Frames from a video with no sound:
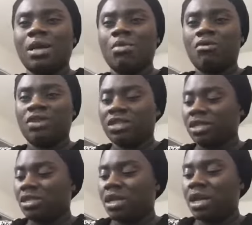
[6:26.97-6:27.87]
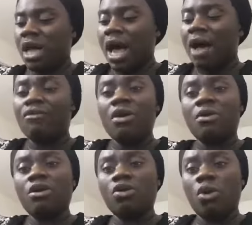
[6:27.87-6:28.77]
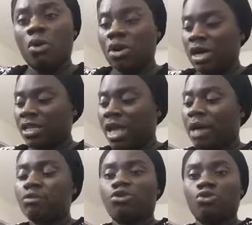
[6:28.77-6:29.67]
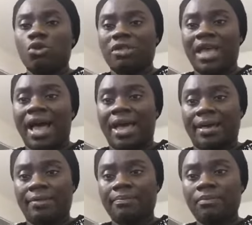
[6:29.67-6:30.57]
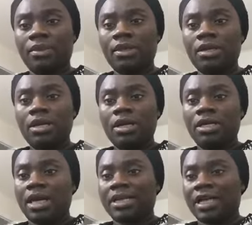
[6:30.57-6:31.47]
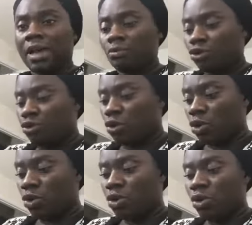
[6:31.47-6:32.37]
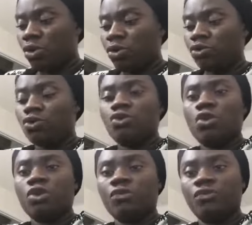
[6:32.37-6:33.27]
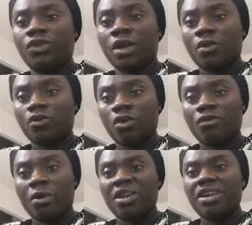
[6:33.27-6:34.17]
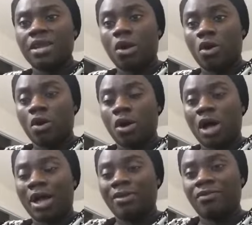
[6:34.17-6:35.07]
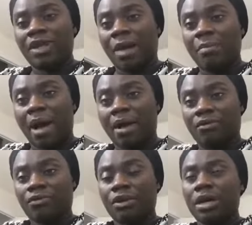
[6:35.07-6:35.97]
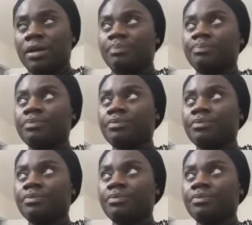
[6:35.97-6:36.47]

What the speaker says: some of it are very long. It comes to your thigh. It can come to your very knee, or even above the